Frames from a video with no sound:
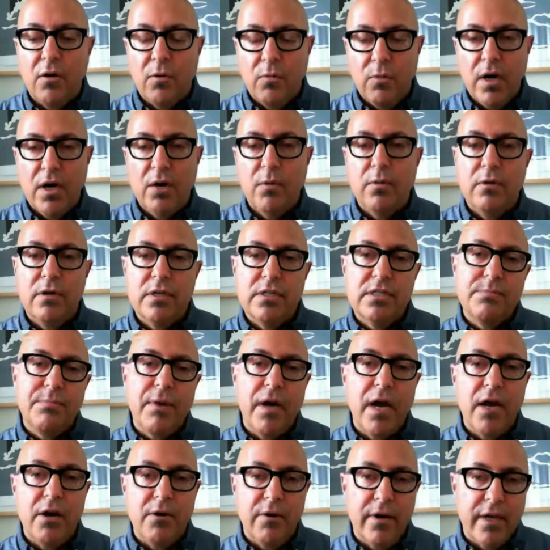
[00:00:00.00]
where we're
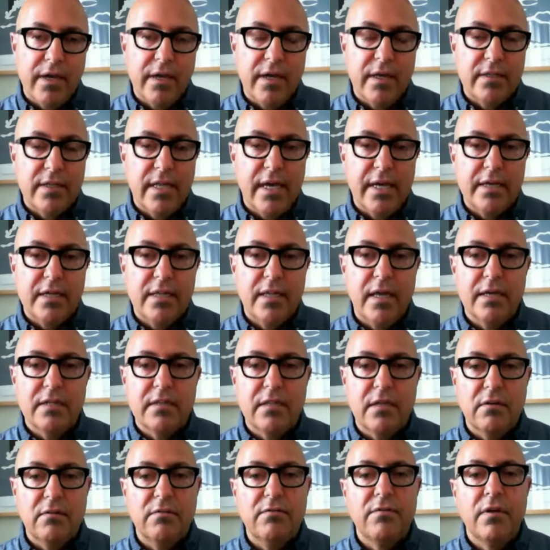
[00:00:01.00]
aspiring at Land
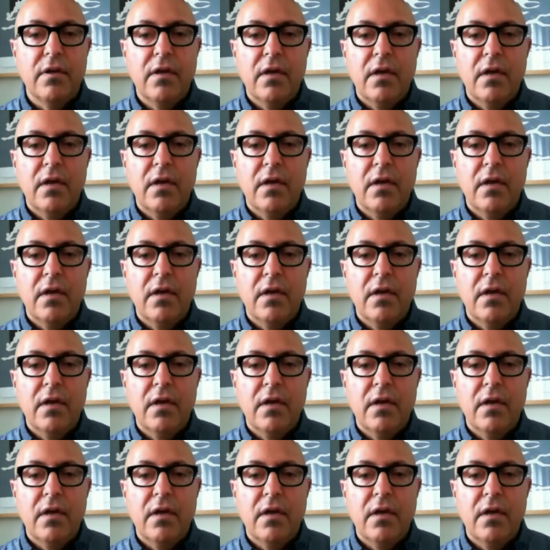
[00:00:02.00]
Collective,